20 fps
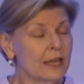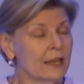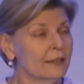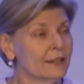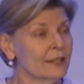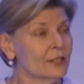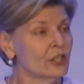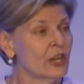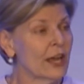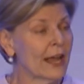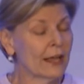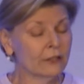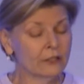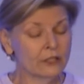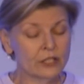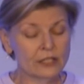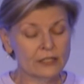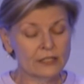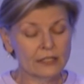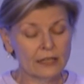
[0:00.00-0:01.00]
The
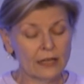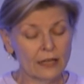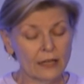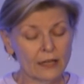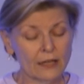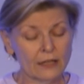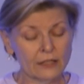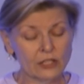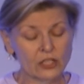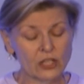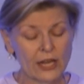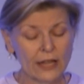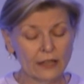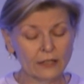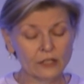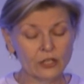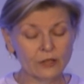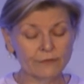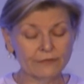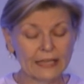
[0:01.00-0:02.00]
challenge
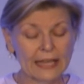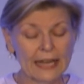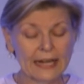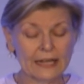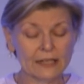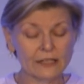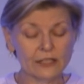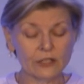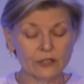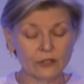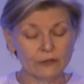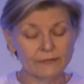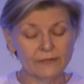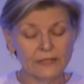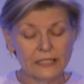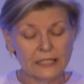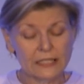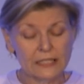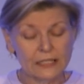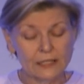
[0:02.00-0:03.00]
of getting
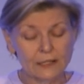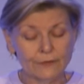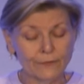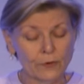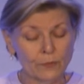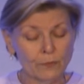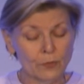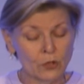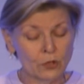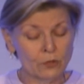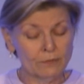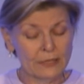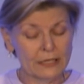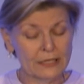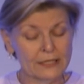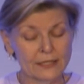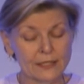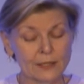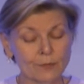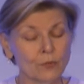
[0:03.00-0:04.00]
services for
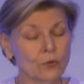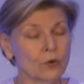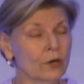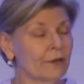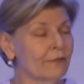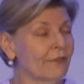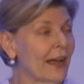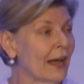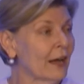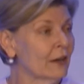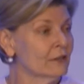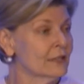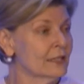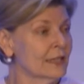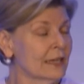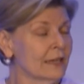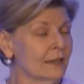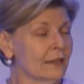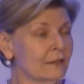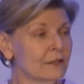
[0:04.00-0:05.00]
permanent supportive
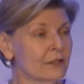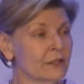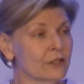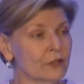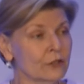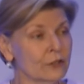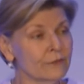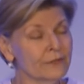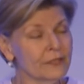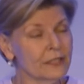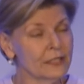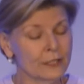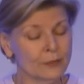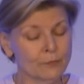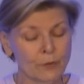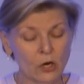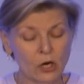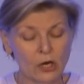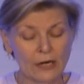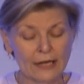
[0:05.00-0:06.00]
housing, the services
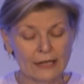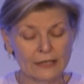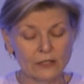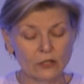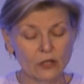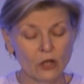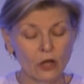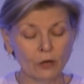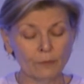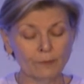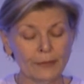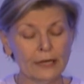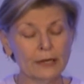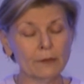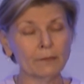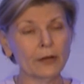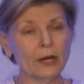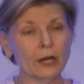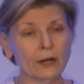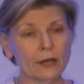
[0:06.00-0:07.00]
part, has long been a
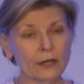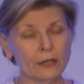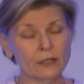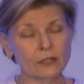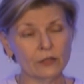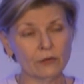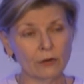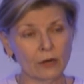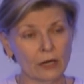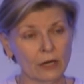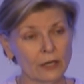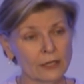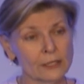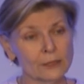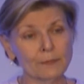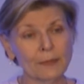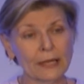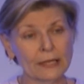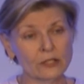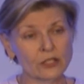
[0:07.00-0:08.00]
barrier to our
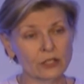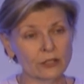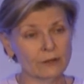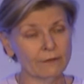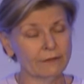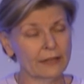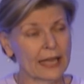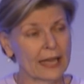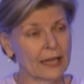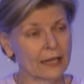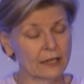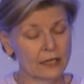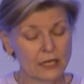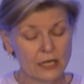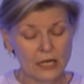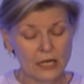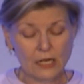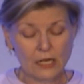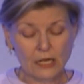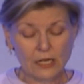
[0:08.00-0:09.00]
expansion of that
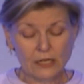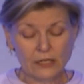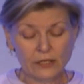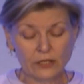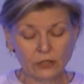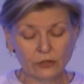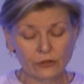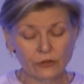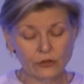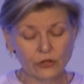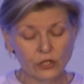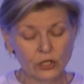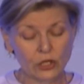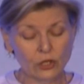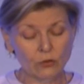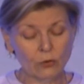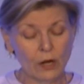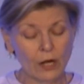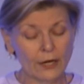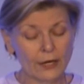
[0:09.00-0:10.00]
solution to
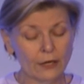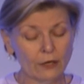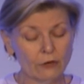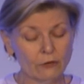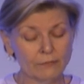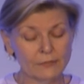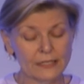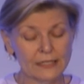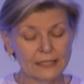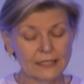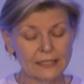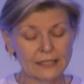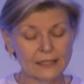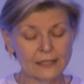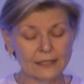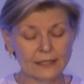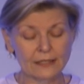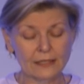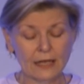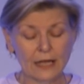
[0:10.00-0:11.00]
chronic
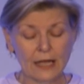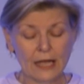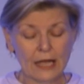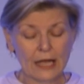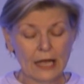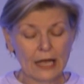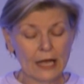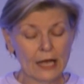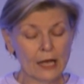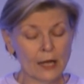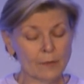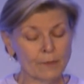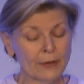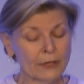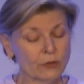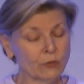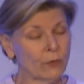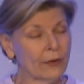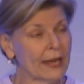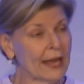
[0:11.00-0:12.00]
homelessness.
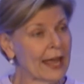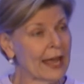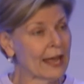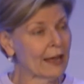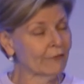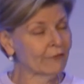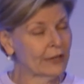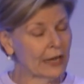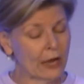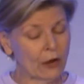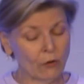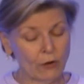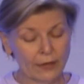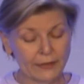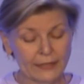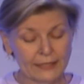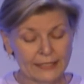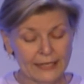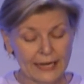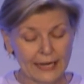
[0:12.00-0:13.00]
But we have now
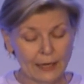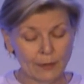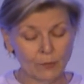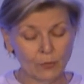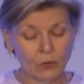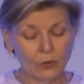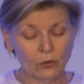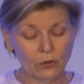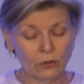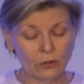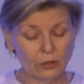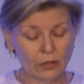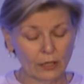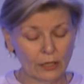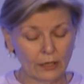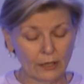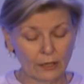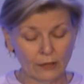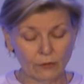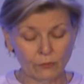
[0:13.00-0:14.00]
on the table
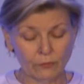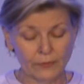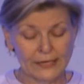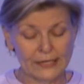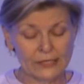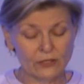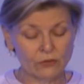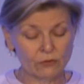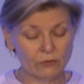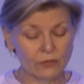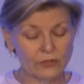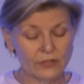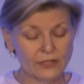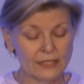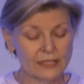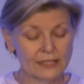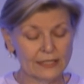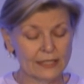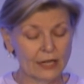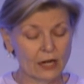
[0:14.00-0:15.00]

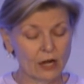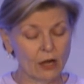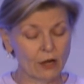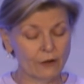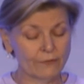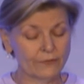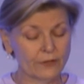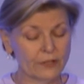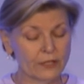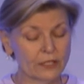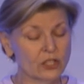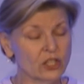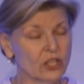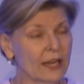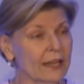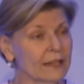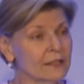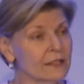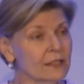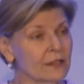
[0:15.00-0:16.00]
resources that offer the
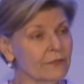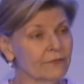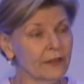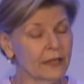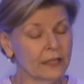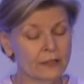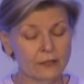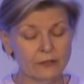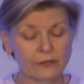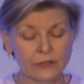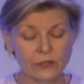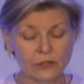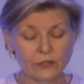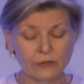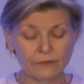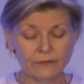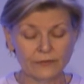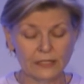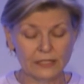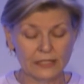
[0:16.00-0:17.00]
chance to fund those
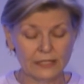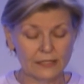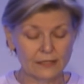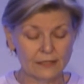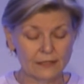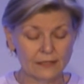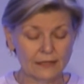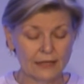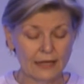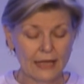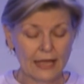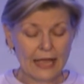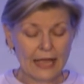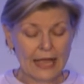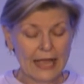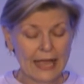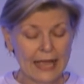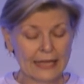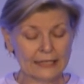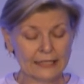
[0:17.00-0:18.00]
services
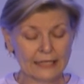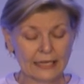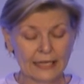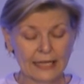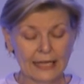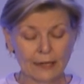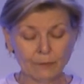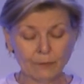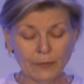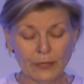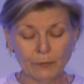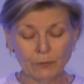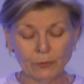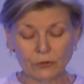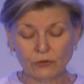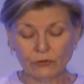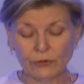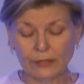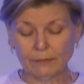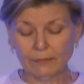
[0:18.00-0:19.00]
and to get people
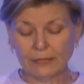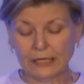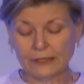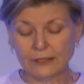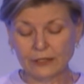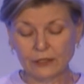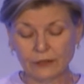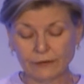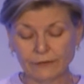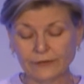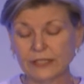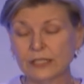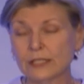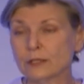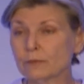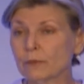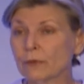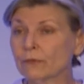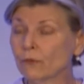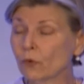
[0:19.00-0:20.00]
treatment and
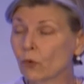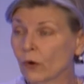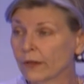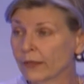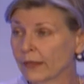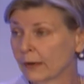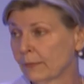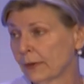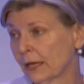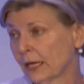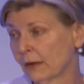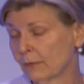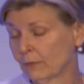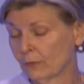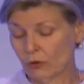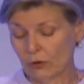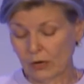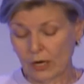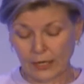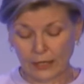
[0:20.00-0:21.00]
services before they become
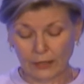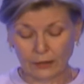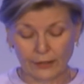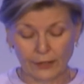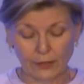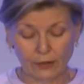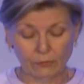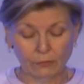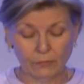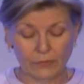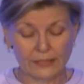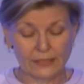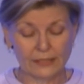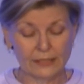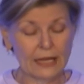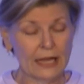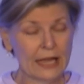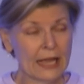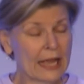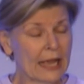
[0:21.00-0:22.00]
chronically homeless.
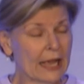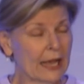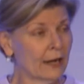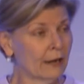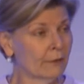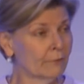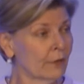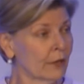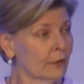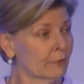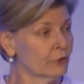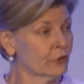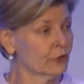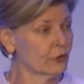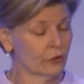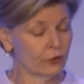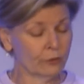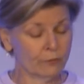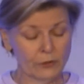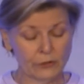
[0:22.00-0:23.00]
And I'm
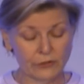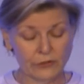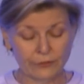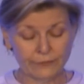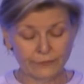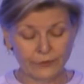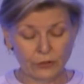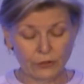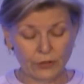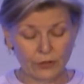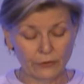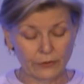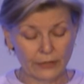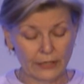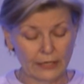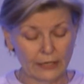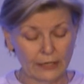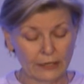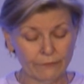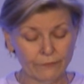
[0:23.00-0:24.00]
sure most of you know
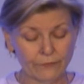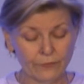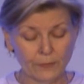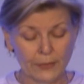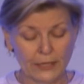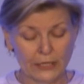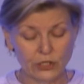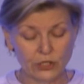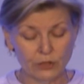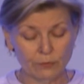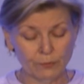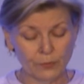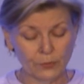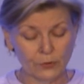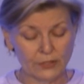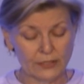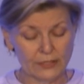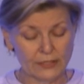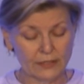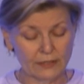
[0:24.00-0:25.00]
that an information
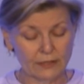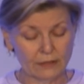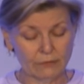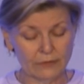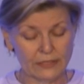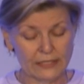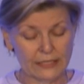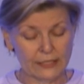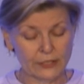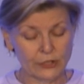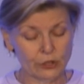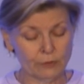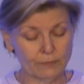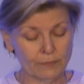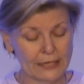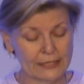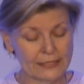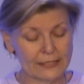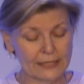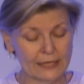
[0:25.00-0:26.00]
bulletin was issued
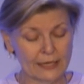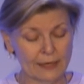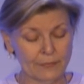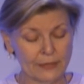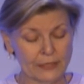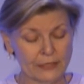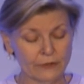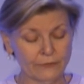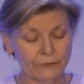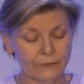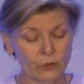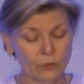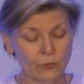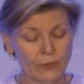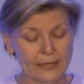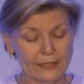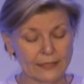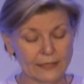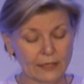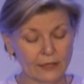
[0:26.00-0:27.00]
by CMS a few
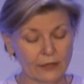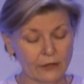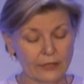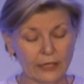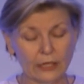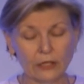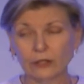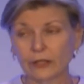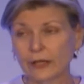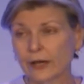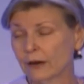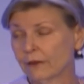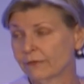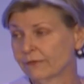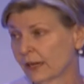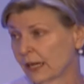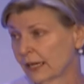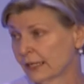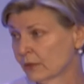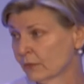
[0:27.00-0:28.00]
weeks ago that
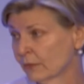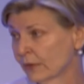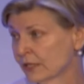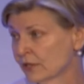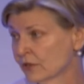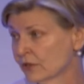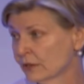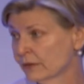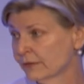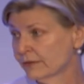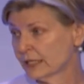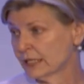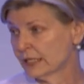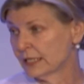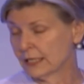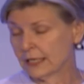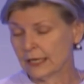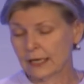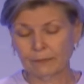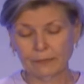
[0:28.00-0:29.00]
clarifies what
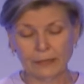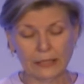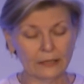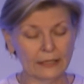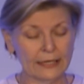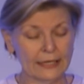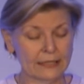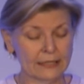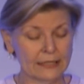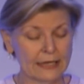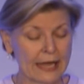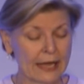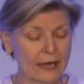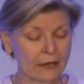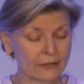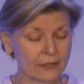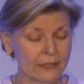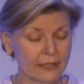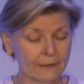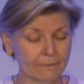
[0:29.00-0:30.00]
services can be linked to
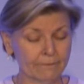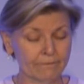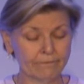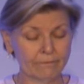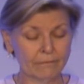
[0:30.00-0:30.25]
housing.